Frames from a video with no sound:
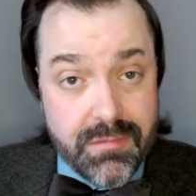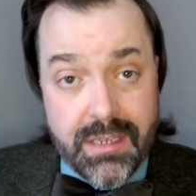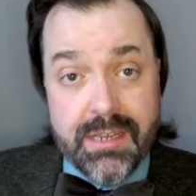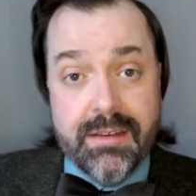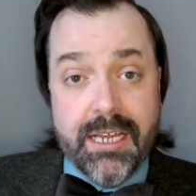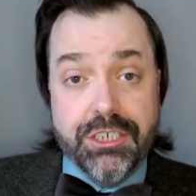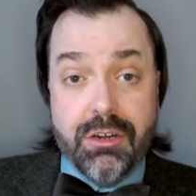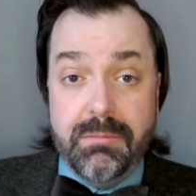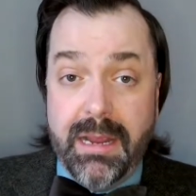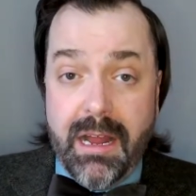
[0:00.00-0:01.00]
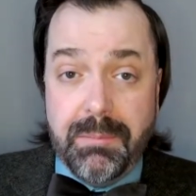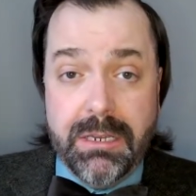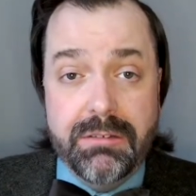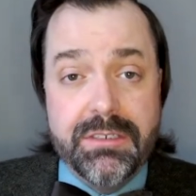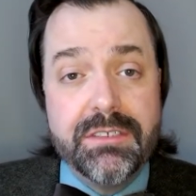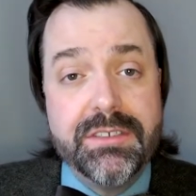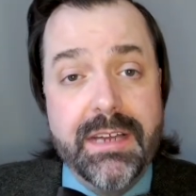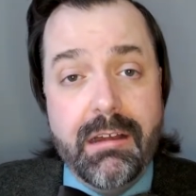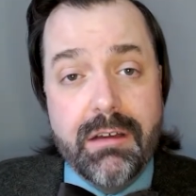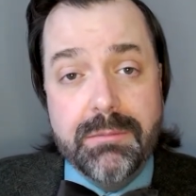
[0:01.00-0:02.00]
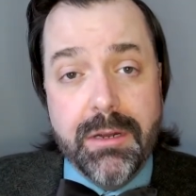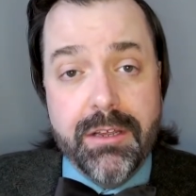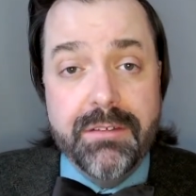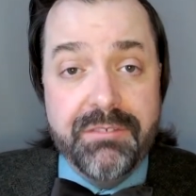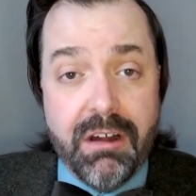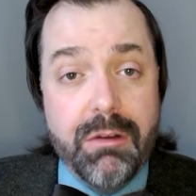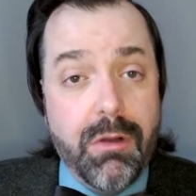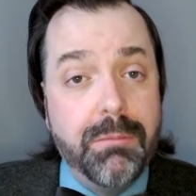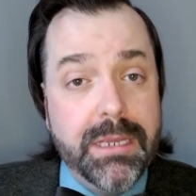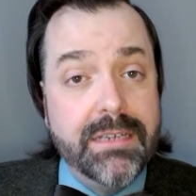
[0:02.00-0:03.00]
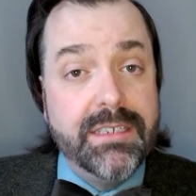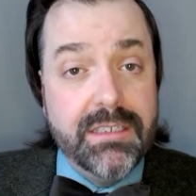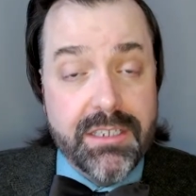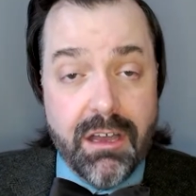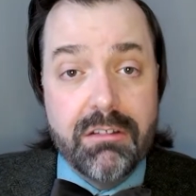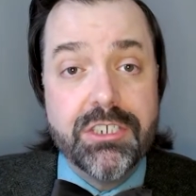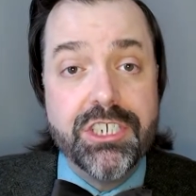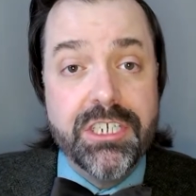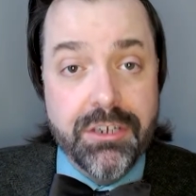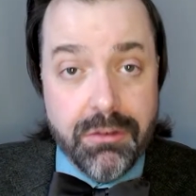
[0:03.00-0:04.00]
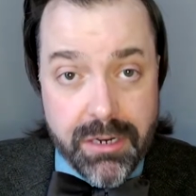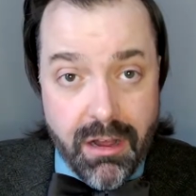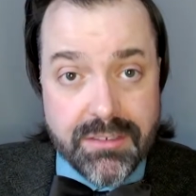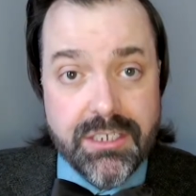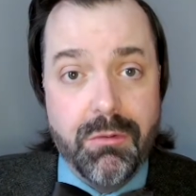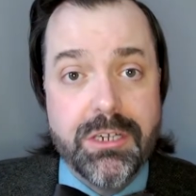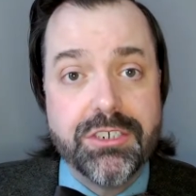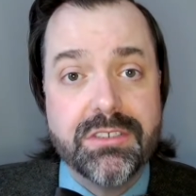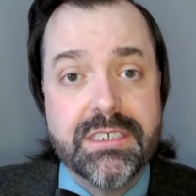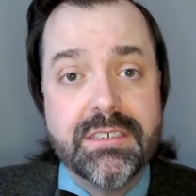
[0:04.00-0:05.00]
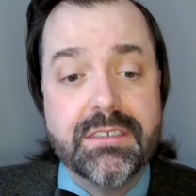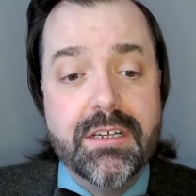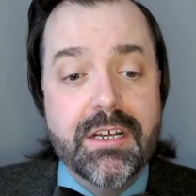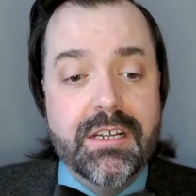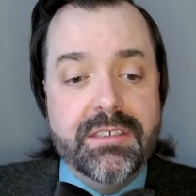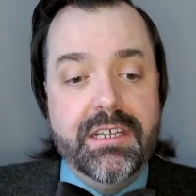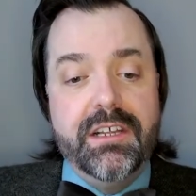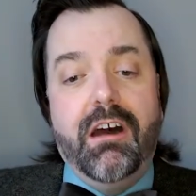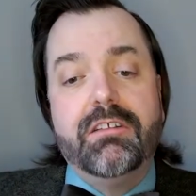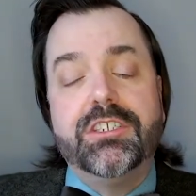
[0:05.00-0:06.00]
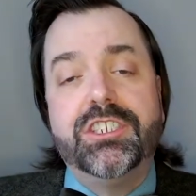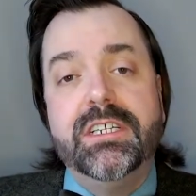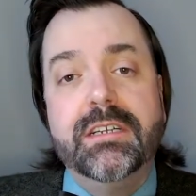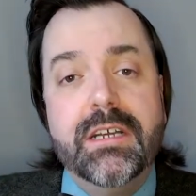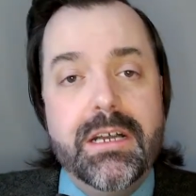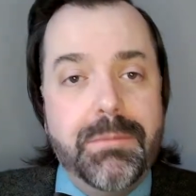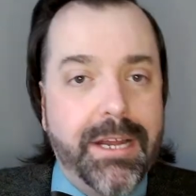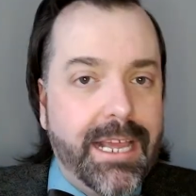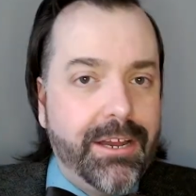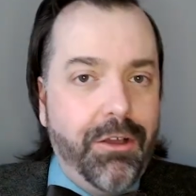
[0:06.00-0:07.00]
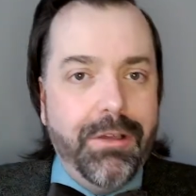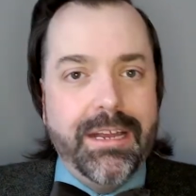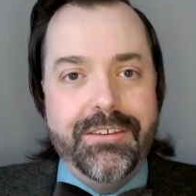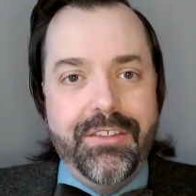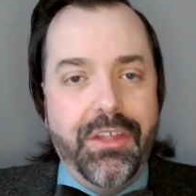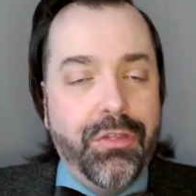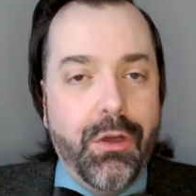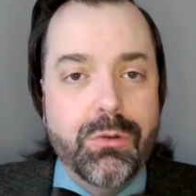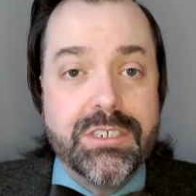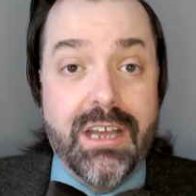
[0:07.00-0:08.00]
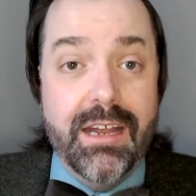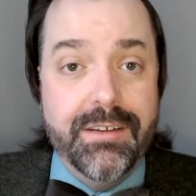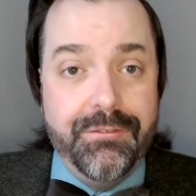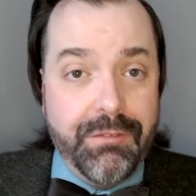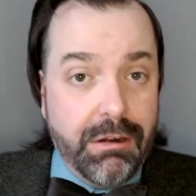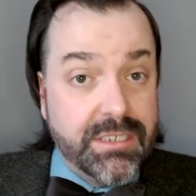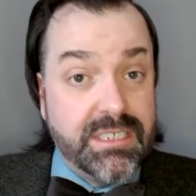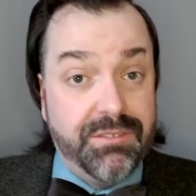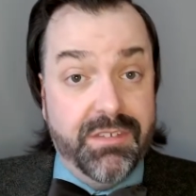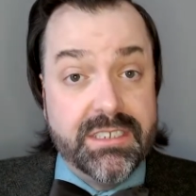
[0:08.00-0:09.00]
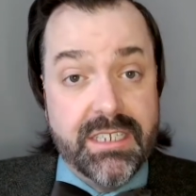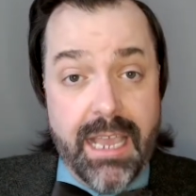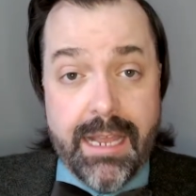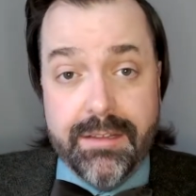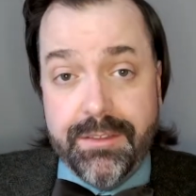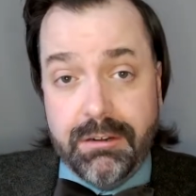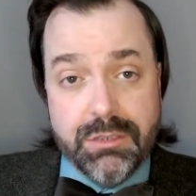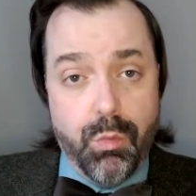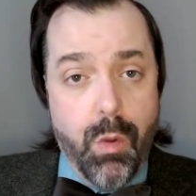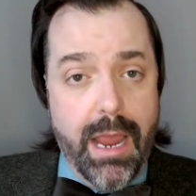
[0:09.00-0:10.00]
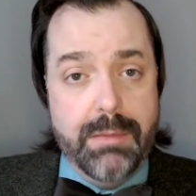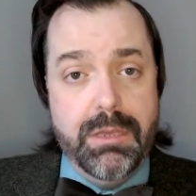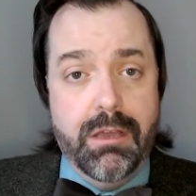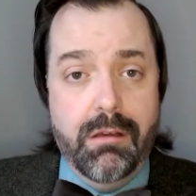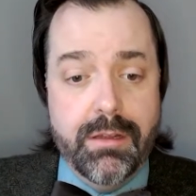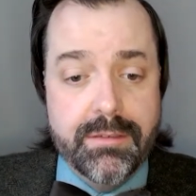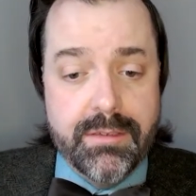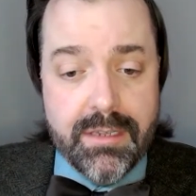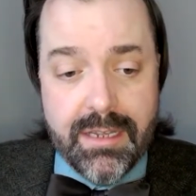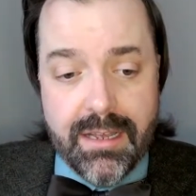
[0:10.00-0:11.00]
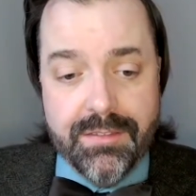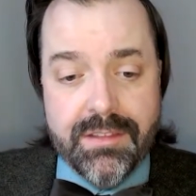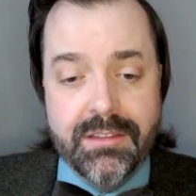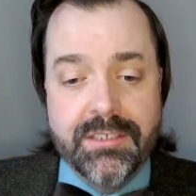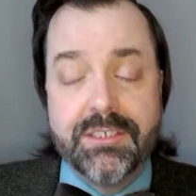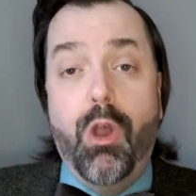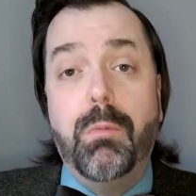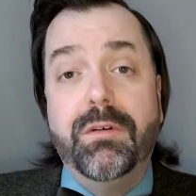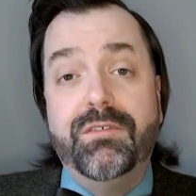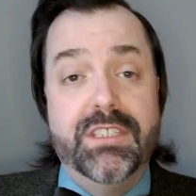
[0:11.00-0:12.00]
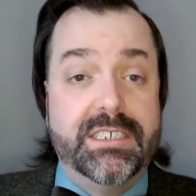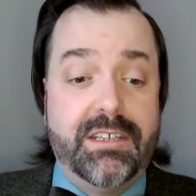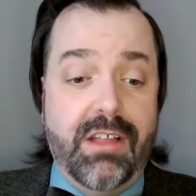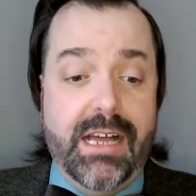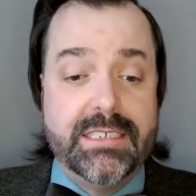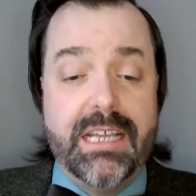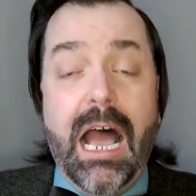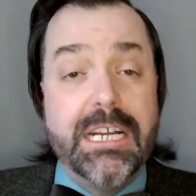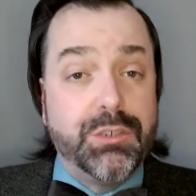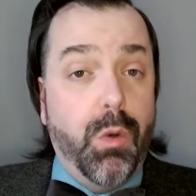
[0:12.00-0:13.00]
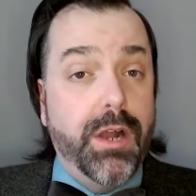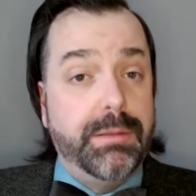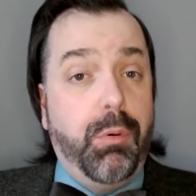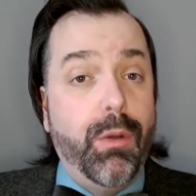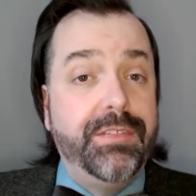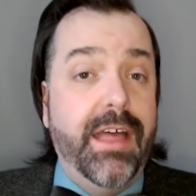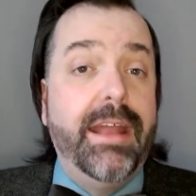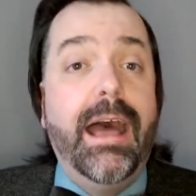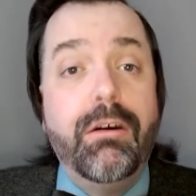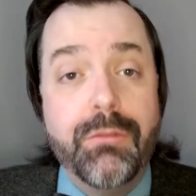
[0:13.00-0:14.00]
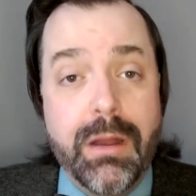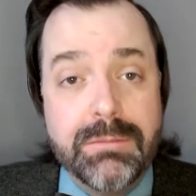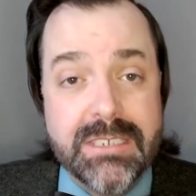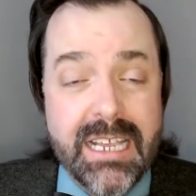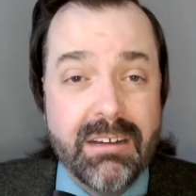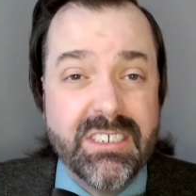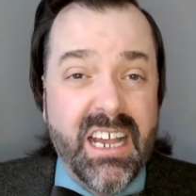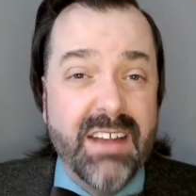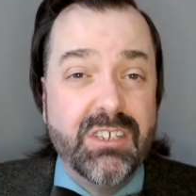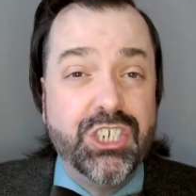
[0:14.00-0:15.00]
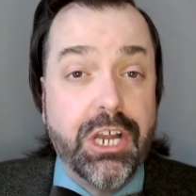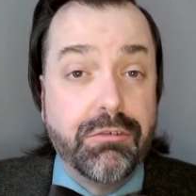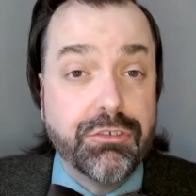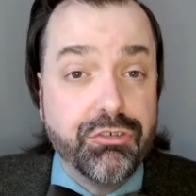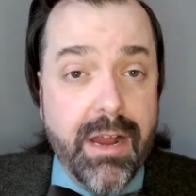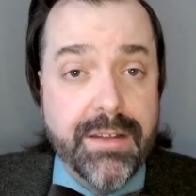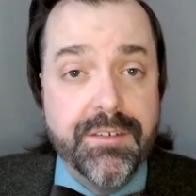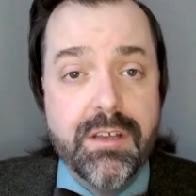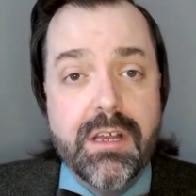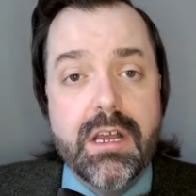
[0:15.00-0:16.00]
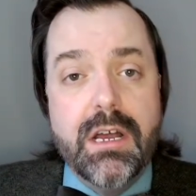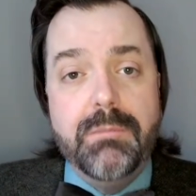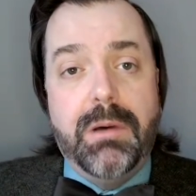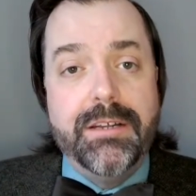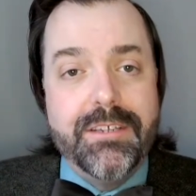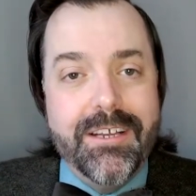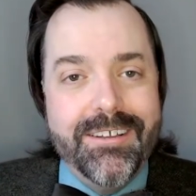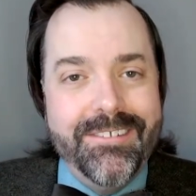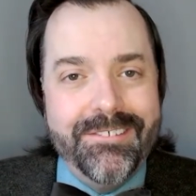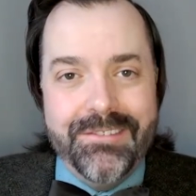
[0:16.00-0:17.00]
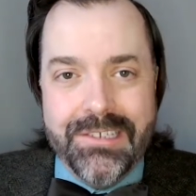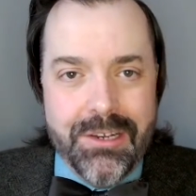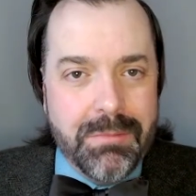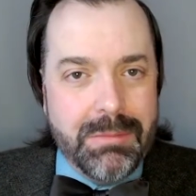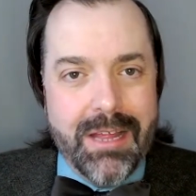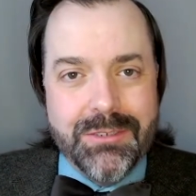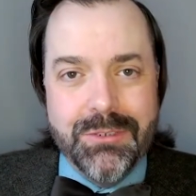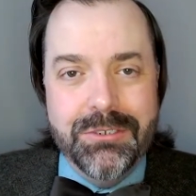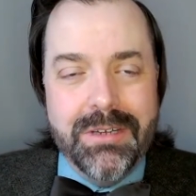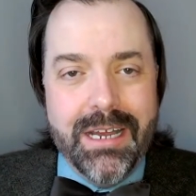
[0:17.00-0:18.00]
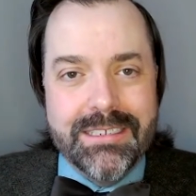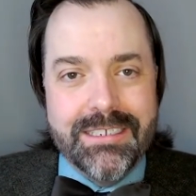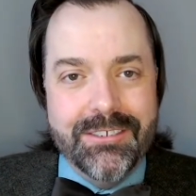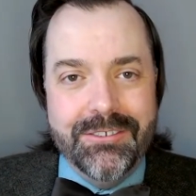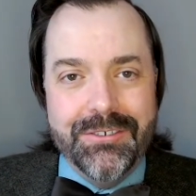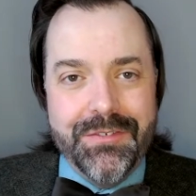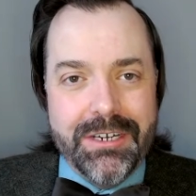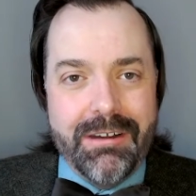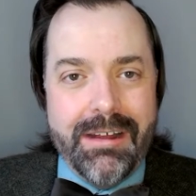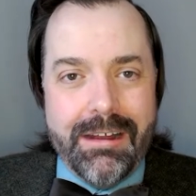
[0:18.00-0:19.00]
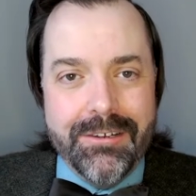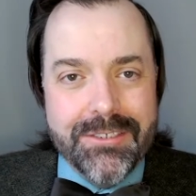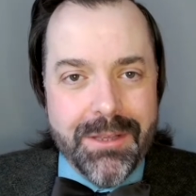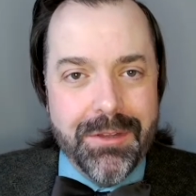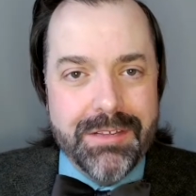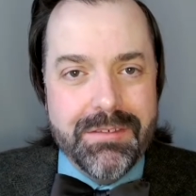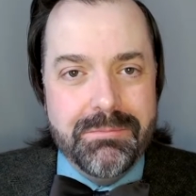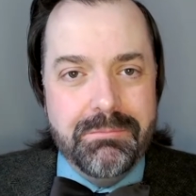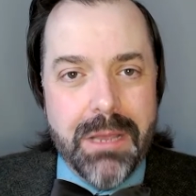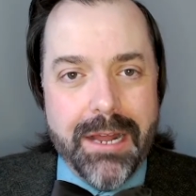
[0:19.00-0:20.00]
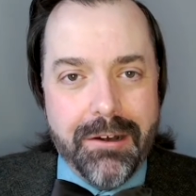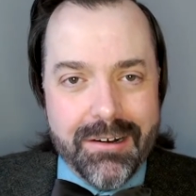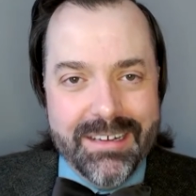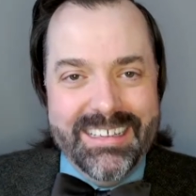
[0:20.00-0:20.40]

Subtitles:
in nature. It may not be utilitarian, but it could very well be a teleology, a consequentialist teleology. But again, going into those kind of very sophisticated theories way beyond the scope of this class. I just wanted to point that out. What I'm saying here is a kind of a general trend, but maybe that's what you guys can do. You'll figure out how to do something even better.